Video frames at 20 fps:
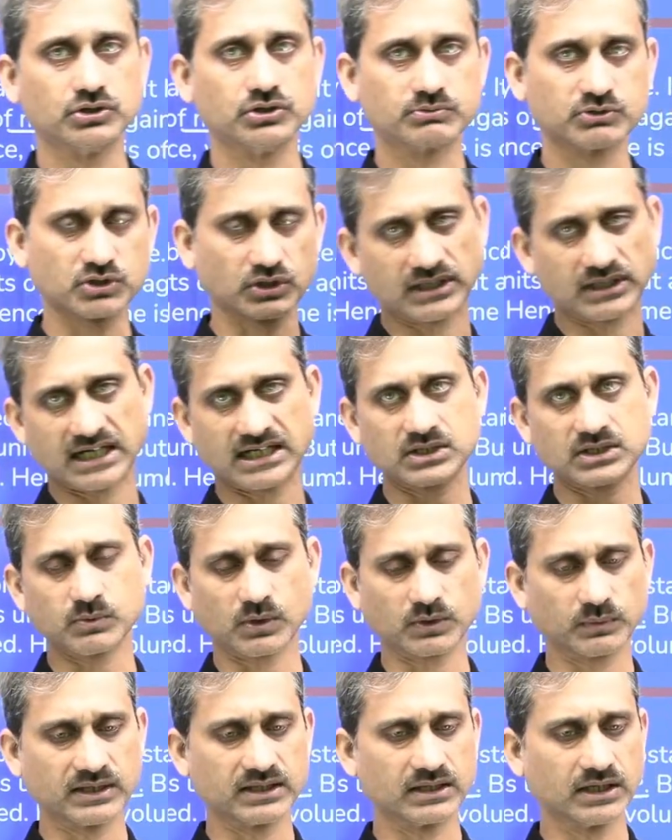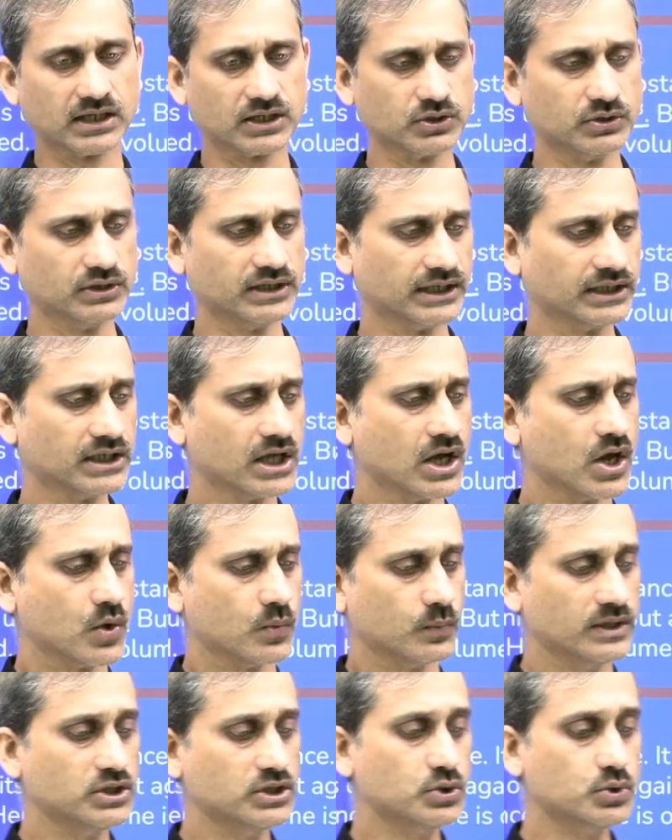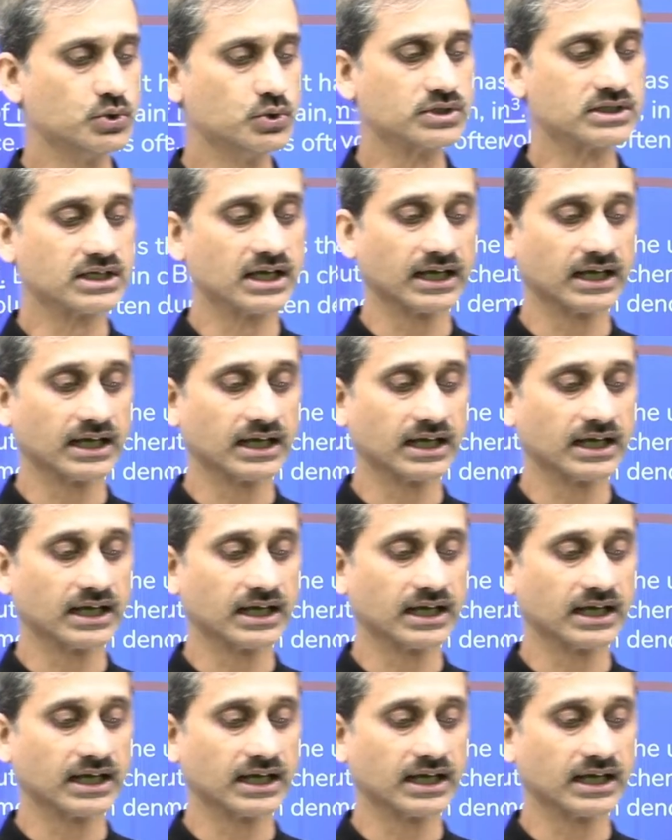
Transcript: So that is what the unit we use